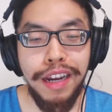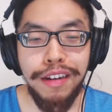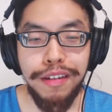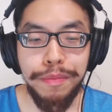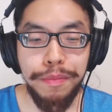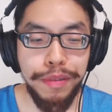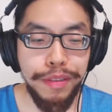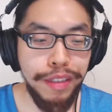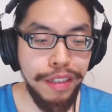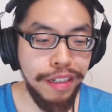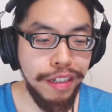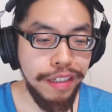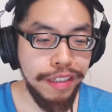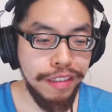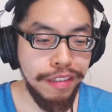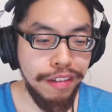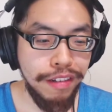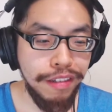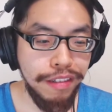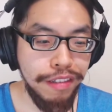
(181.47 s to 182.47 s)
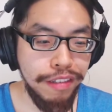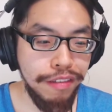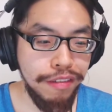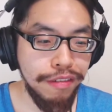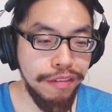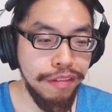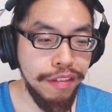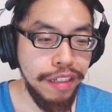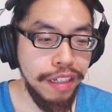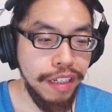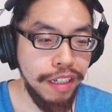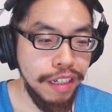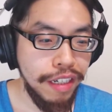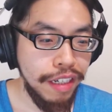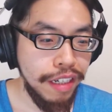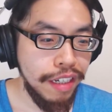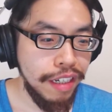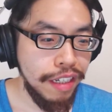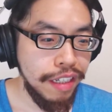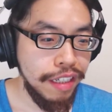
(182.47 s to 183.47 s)
but then I saw you."
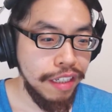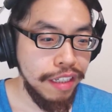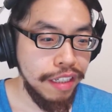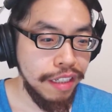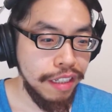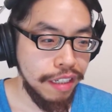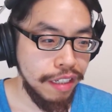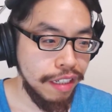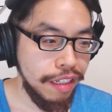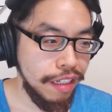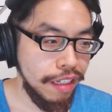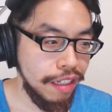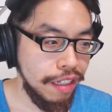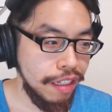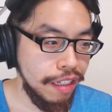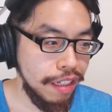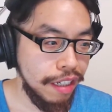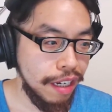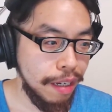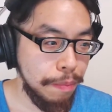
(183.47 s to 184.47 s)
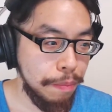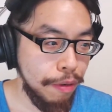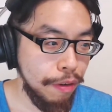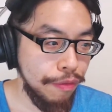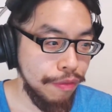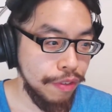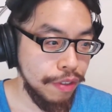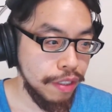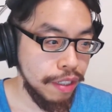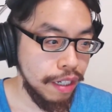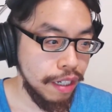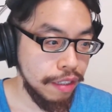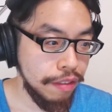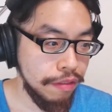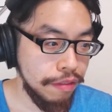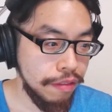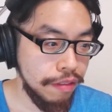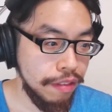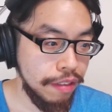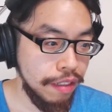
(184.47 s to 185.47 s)
He got both his eyes.
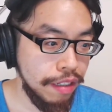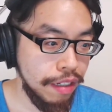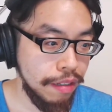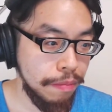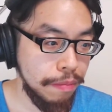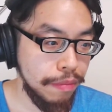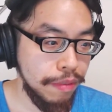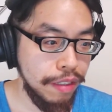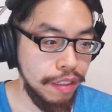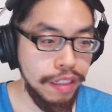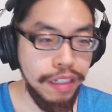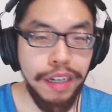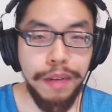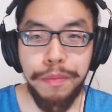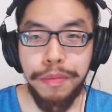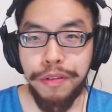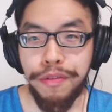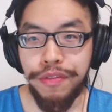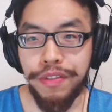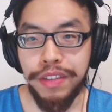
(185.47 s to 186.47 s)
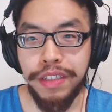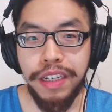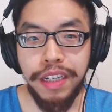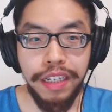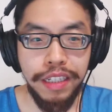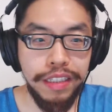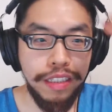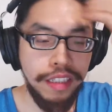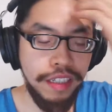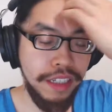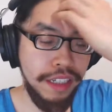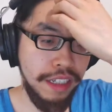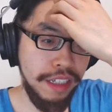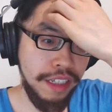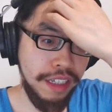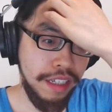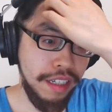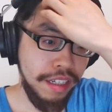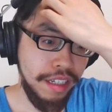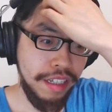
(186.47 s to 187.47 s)
Yep, he got both his eyes.
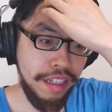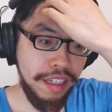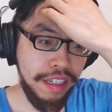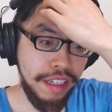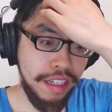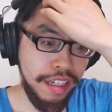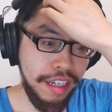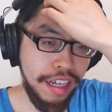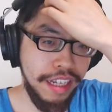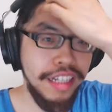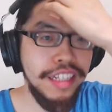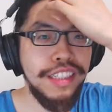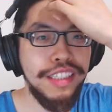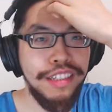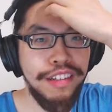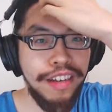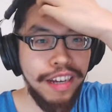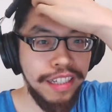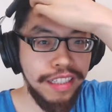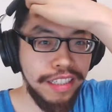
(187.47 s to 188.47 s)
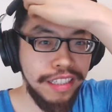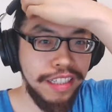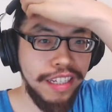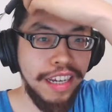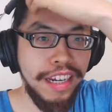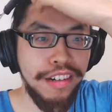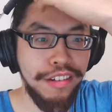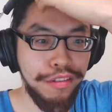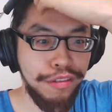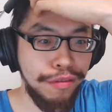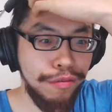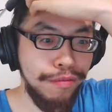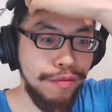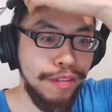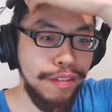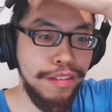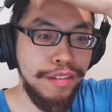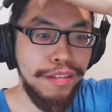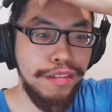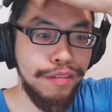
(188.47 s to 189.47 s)
And he still has his hair, so
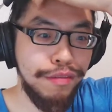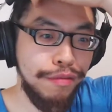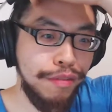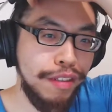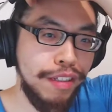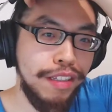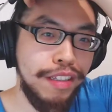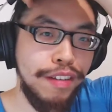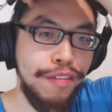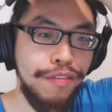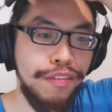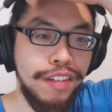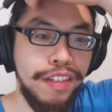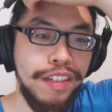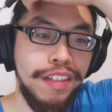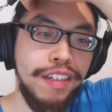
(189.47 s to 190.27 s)
he looks really different.